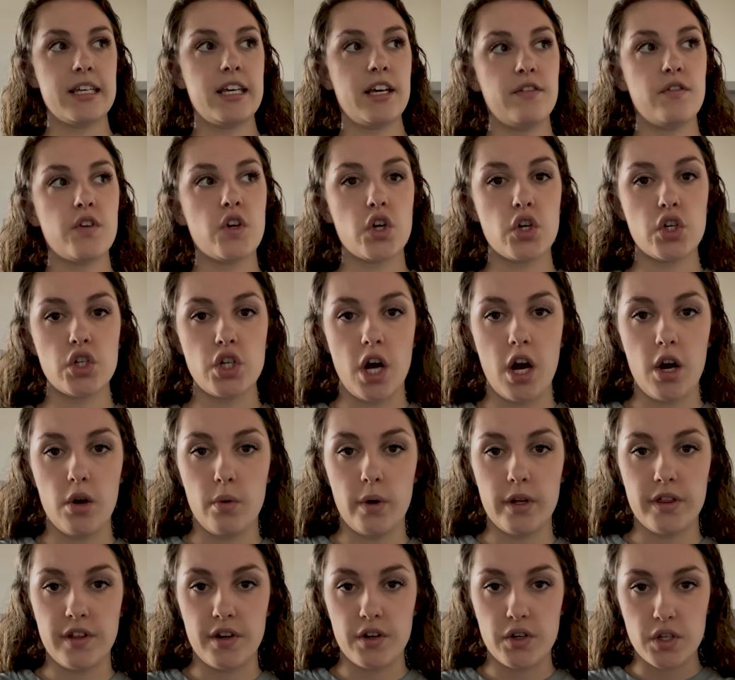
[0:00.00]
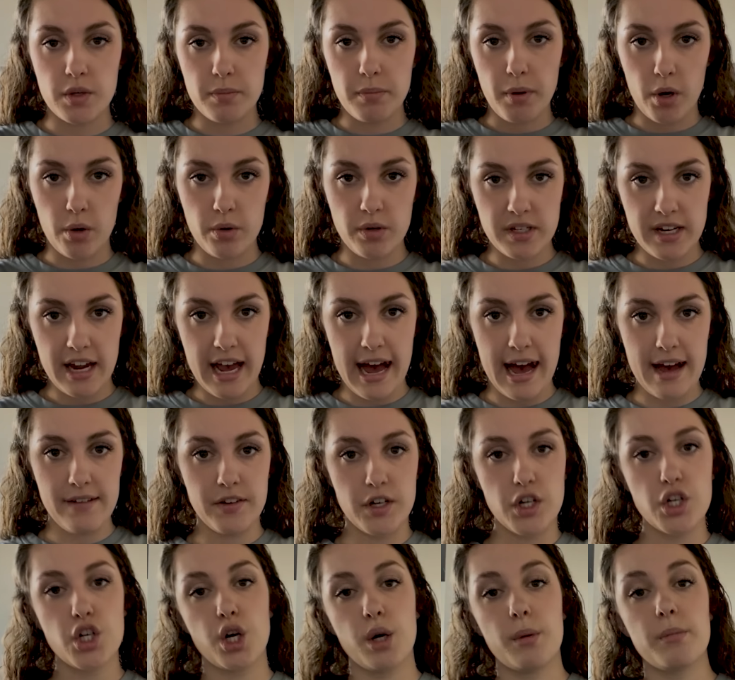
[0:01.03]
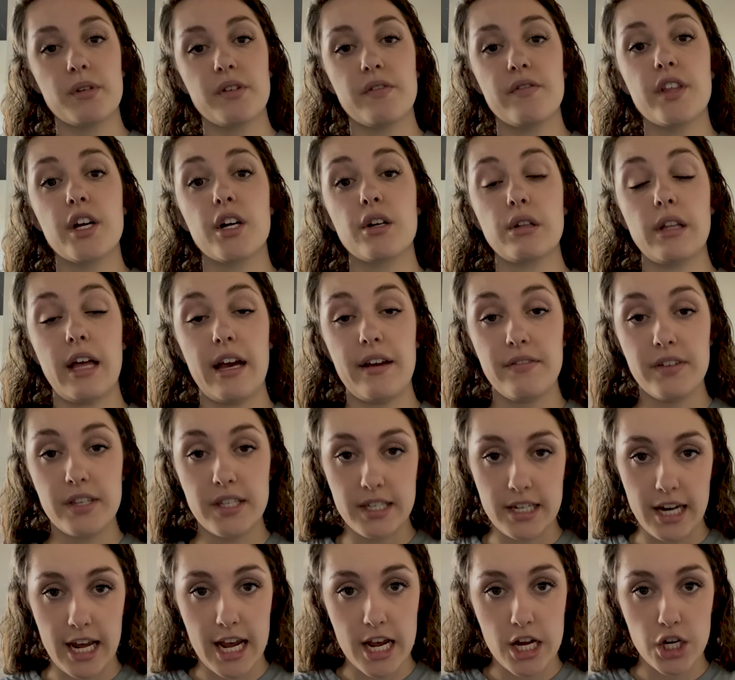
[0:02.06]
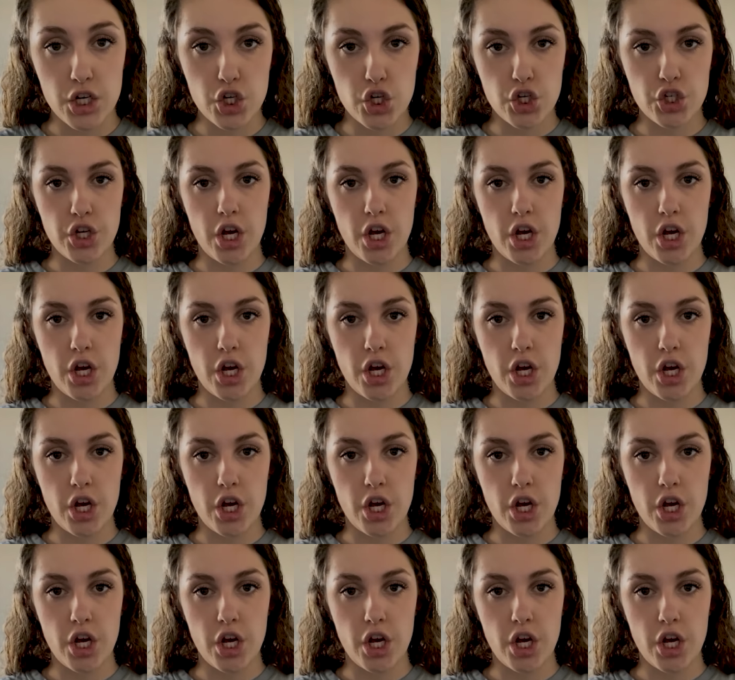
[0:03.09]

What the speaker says: give your dog what they're supposed to have in terms of their life stage.